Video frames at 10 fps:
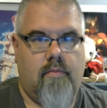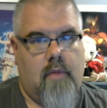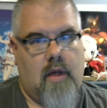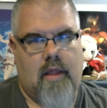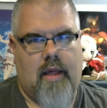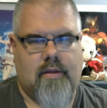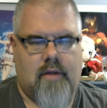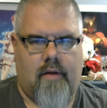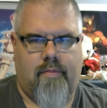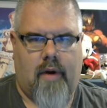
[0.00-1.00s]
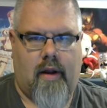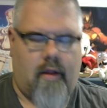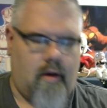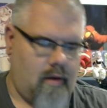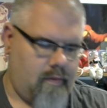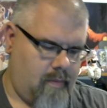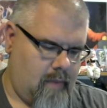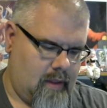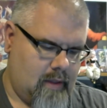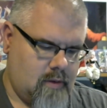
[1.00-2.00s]
And that's enough rattling on from
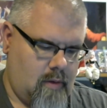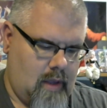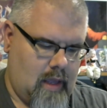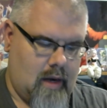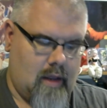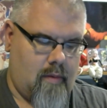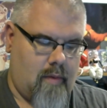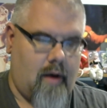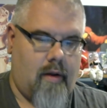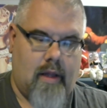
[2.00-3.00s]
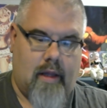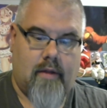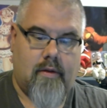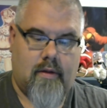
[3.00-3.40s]
me. Let's go ahead and get right on into the